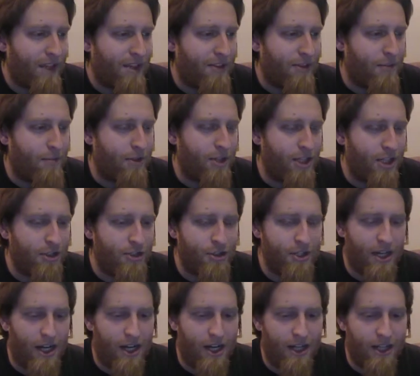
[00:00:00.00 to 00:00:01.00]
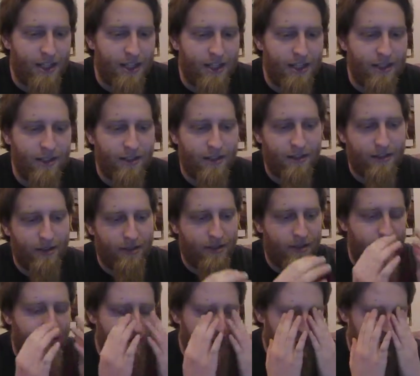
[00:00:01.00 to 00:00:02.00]
The production on it,
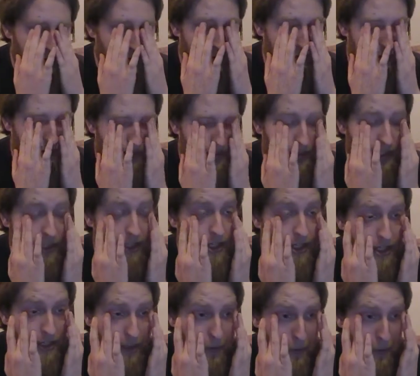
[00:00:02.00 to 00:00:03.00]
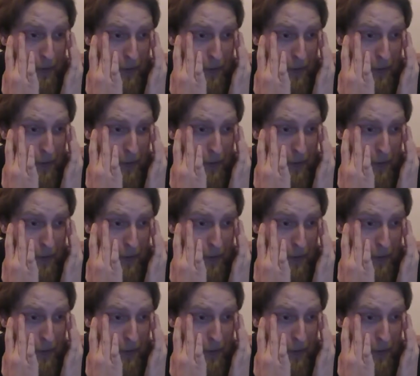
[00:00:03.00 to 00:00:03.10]
oh my god.